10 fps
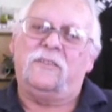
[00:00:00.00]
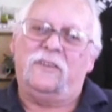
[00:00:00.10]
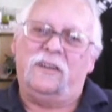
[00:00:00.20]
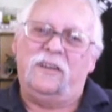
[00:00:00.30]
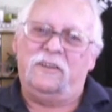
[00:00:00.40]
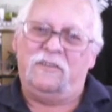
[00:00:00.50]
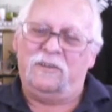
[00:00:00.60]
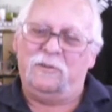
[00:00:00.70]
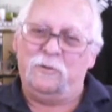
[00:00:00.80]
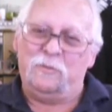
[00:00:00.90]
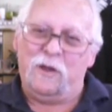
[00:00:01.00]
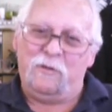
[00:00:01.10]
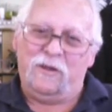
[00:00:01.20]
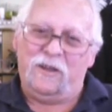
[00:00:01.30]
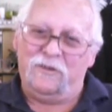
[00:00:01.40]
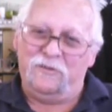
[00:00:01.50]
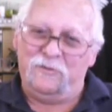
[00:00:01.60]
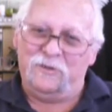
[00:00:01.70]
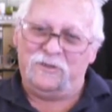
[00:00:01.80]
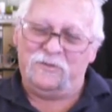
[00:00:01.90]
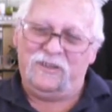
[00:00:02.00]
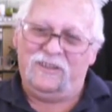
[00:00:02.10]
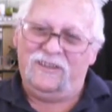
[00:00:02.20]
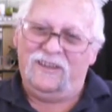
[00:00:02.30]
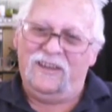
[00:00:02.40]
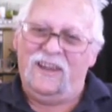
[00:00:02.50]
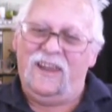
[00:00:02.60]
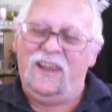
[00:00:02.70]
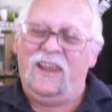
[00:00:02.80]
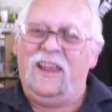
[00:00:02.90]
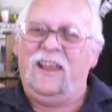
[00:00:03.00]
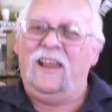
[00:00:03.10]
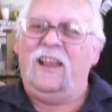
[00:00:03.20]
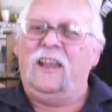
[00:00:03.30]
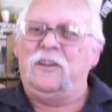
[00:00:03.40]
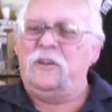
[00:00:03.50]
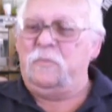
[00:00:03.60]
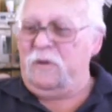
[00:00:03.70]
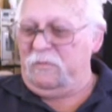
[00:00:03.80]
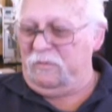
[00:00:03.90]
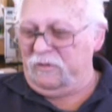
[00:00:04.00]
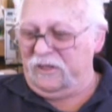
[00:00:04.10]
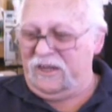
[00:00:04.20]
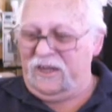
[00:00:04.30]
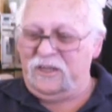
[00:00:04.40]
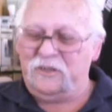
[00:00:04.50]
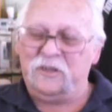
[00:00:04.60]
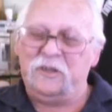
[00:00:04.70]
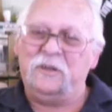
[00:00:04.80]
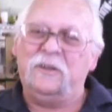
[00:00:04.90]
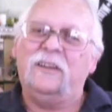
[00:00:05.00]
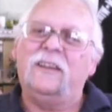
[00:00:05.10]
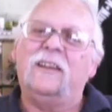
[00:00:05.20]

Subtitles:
I can hear a lawnmower heading towards me, and you probably can too.